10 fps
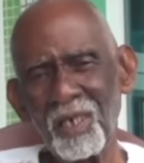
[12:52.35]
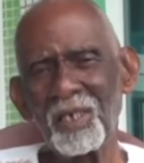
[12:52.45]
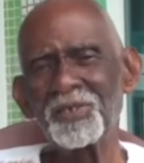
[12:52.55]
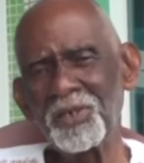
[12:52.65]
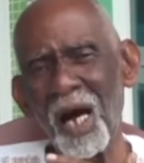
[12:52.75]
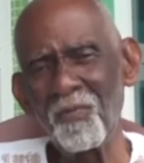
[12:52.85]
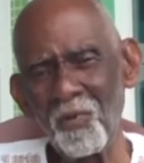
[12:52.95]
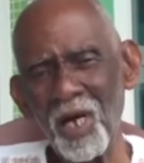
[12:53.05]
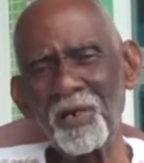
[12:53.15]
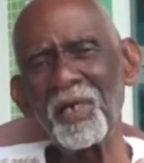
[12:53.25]

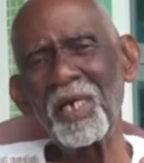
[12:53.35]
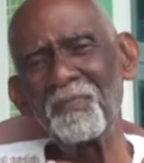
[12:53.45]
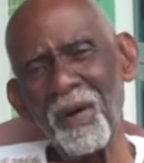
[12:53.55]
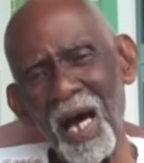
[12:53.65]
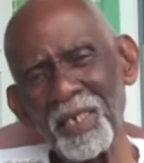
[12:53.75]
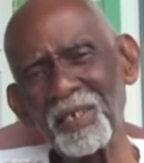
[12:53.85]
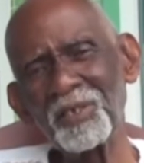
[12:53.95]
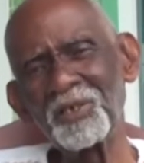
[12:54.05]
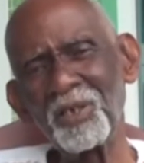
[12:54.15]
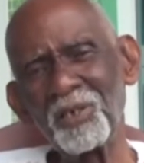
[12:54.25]
somewhere in my little
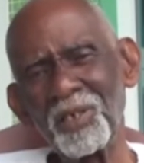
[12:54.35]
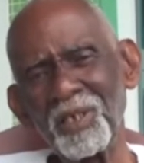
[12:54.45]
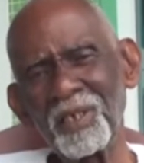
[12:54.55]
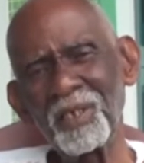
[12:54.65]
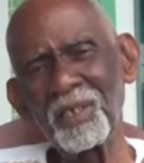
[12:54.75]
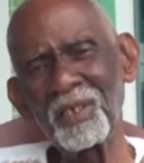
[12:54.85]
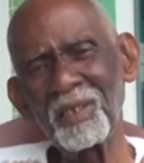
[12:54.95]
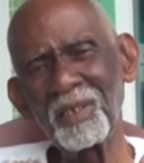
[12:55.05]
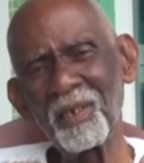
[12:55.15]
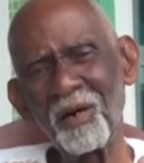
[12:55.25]
journey
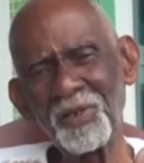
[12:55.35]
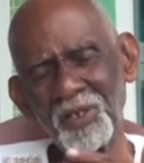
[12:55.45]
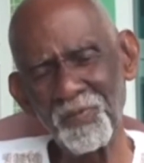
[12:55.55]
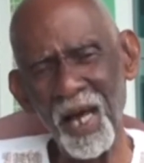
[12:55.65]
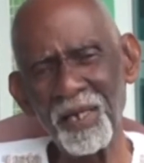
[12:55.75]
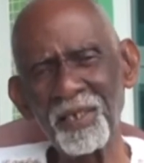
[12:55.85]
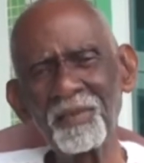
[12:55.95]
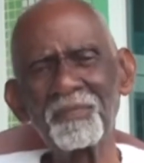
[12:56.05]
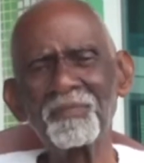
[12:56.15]
on this planet,